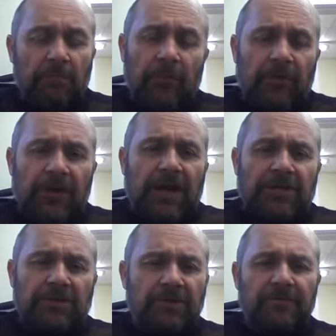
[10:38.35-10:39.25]
But the
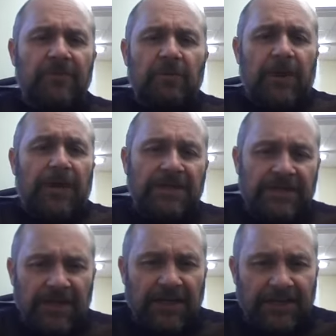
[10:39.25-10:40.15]
nature of the
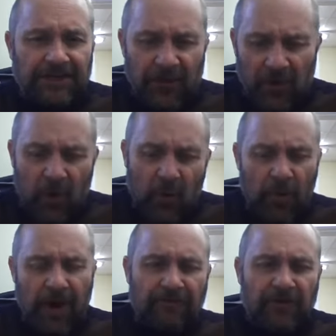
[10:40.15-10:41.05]
beast is that
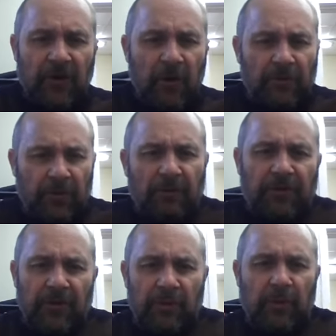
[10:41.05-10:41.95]
we have to go through a
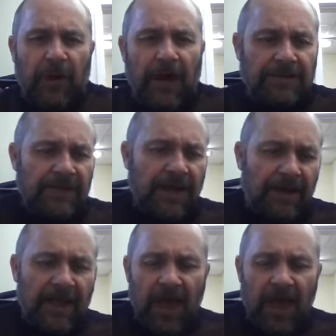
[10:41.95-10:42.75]
third party,